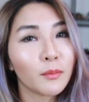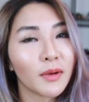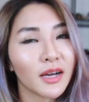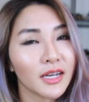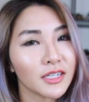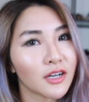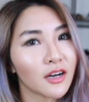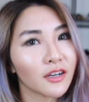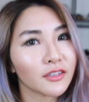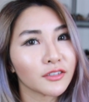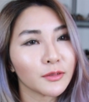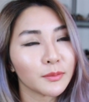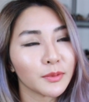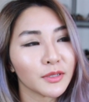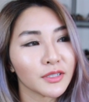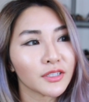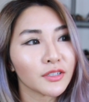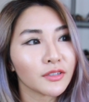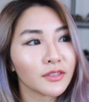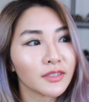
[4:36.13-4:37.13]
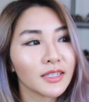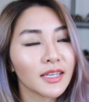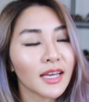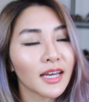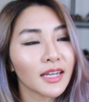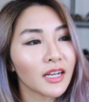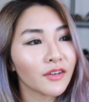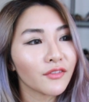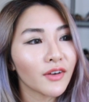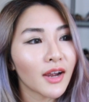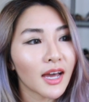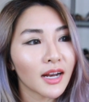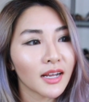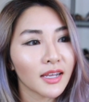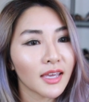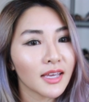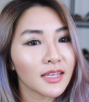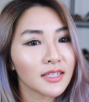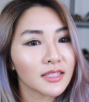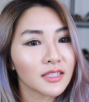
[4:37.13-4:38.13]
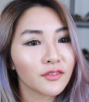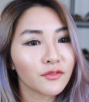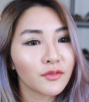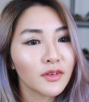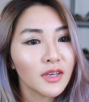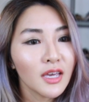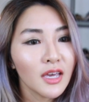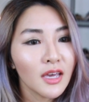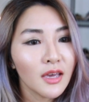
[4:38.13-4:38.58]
My doctor personally, yeah, never had a case of